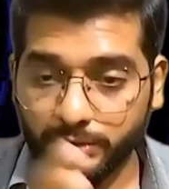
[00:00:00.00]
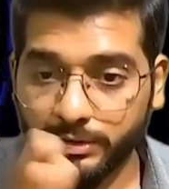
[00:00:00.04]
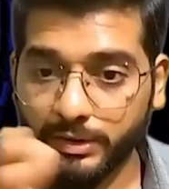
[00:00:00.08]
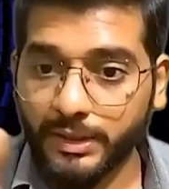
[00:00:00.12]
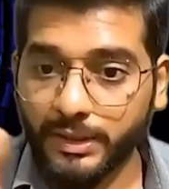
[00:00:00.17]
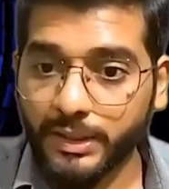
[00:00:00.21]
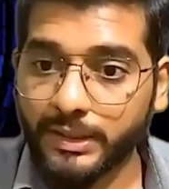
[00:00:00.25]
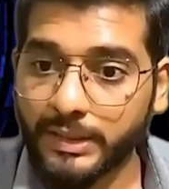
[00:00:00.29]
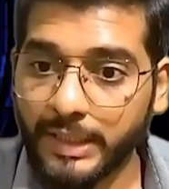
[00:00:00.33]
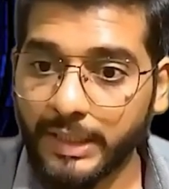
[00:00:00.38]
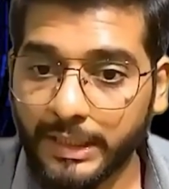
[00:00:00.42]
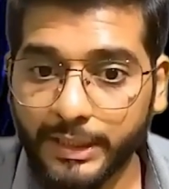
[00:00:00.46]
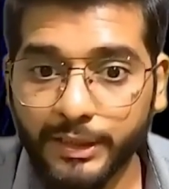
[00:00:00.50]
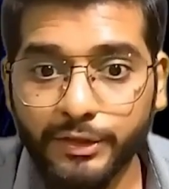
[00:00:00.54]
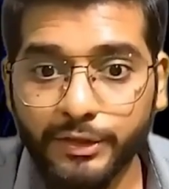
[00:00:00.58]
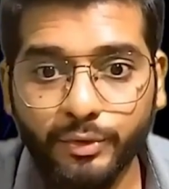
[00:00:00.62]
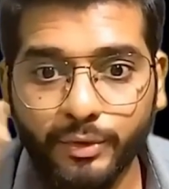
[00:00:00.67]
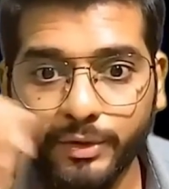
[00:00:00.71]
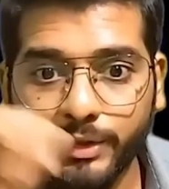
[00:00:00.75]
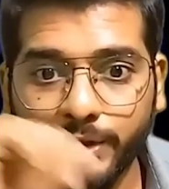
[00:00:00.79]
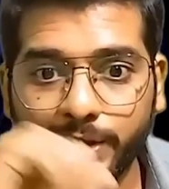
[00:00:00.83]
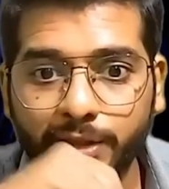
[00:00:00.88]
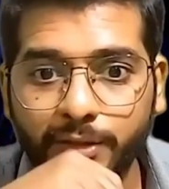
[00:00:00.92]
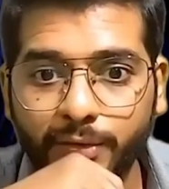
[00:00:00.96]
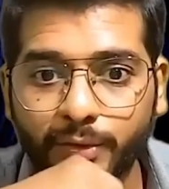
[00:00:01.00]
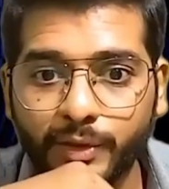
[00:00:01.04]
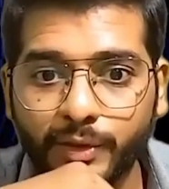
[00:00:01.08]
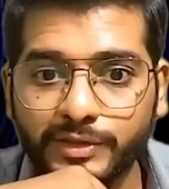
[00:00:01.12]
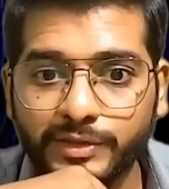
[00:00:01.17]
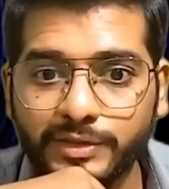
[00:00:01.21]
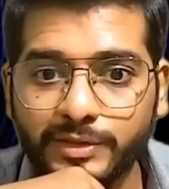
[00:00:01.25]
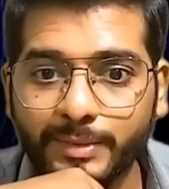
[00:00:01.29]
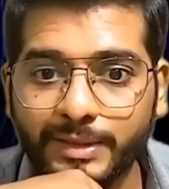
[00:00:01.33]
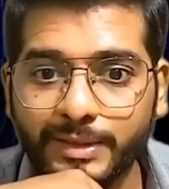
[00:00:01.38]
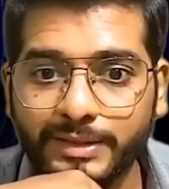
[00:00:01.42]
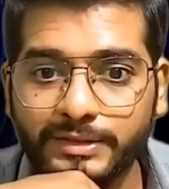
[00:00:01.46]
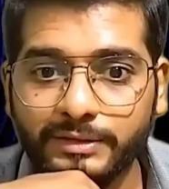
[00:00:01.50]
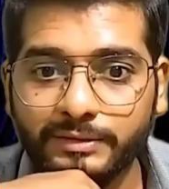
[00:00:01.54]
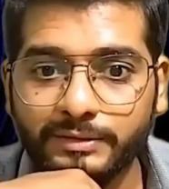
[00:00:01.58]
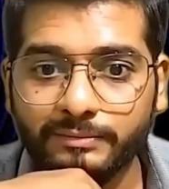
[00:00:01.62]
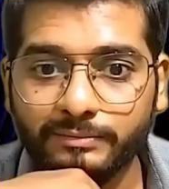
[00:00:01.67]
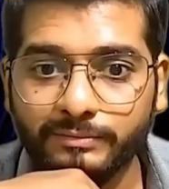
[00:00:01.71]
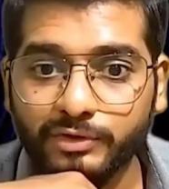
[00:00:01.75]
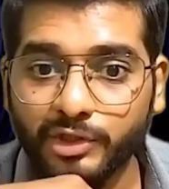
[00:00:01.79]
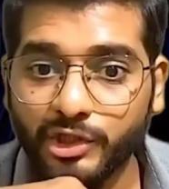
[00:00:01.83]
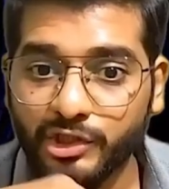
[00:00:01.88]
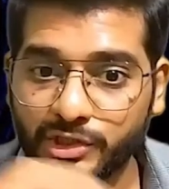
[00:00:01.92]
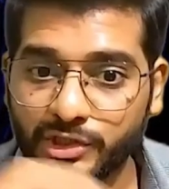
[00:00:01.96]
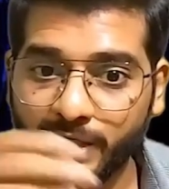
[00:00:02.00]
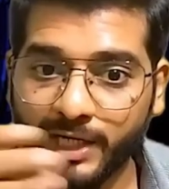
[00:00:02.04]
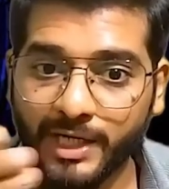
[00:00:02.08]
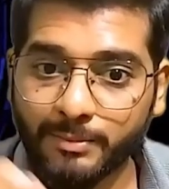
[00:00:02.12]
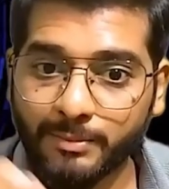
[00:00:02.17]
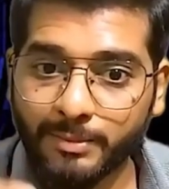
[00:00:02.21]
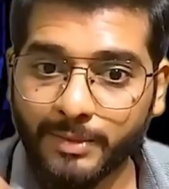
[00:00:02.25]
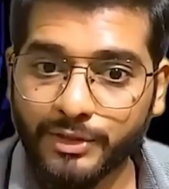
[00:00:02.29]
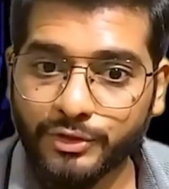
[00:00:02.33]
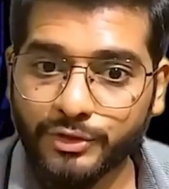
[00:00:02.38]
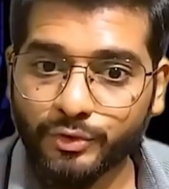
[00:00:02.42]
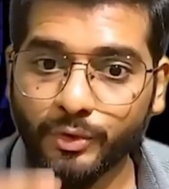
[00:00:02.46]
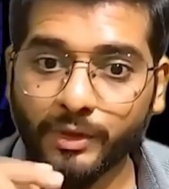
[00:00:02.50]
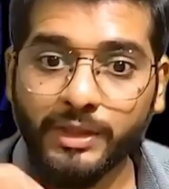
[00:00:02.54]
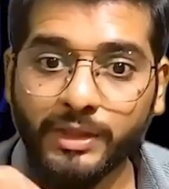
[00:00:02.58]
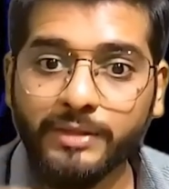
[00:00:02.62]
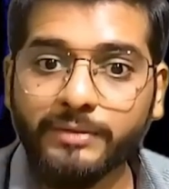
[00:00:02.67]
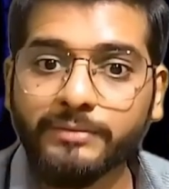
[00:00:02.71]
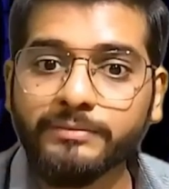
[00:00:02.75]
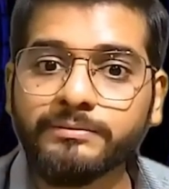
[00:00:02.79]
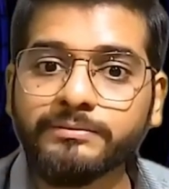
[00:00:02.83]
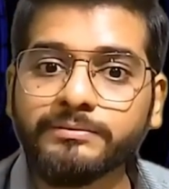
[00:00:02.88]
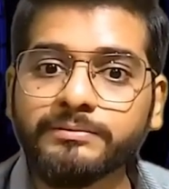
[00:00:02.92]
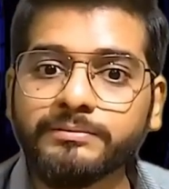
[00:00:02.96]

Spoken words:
They are telling you ridiculous. Imagine, just like my story.